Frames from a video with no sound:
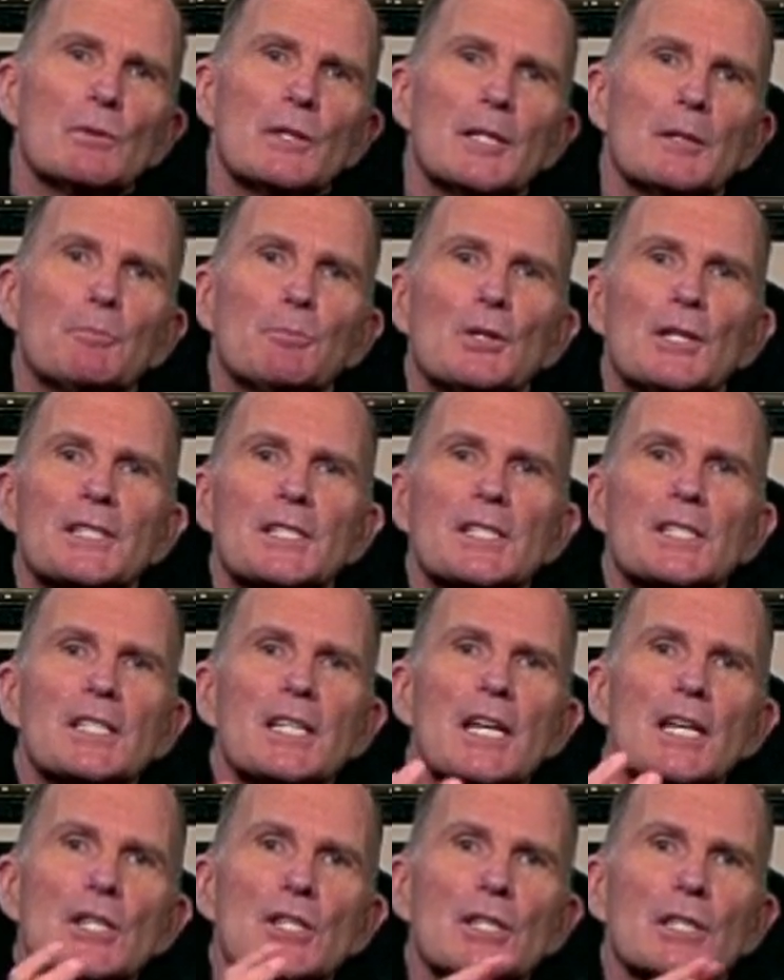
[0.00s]
we had a
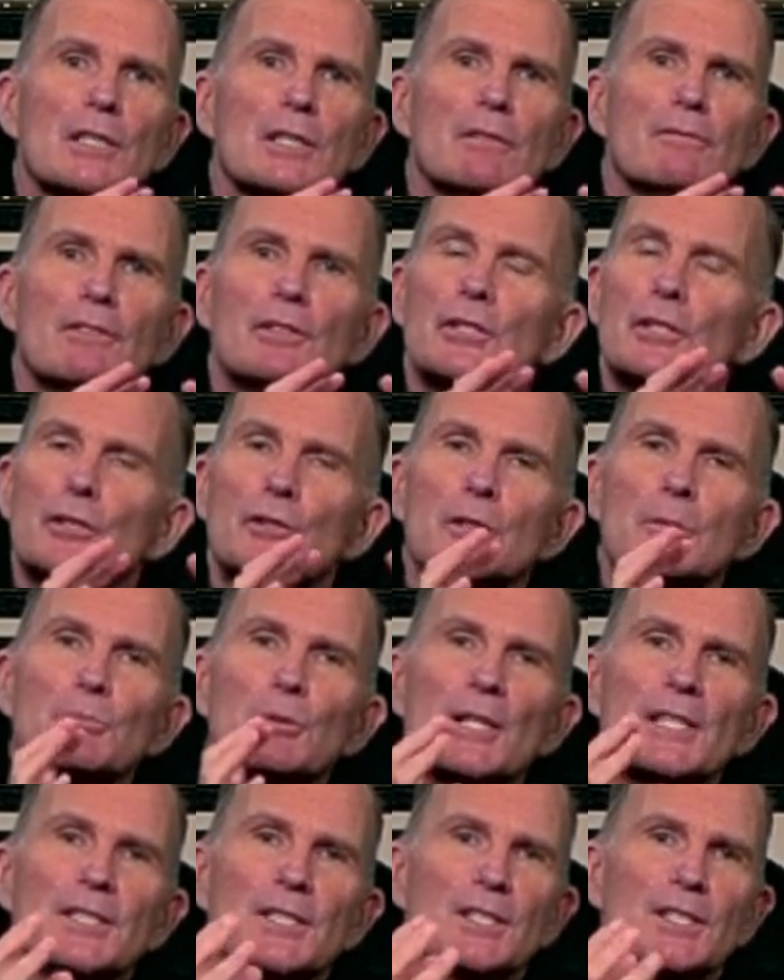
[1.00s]
presentation, a very good
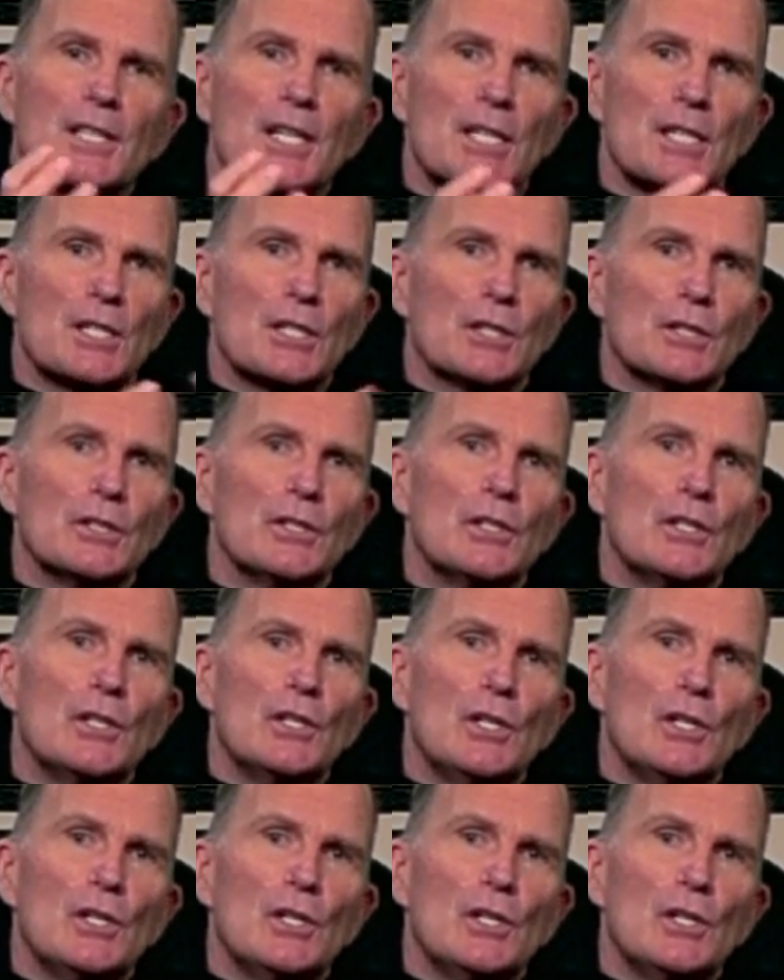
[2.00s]
presentation,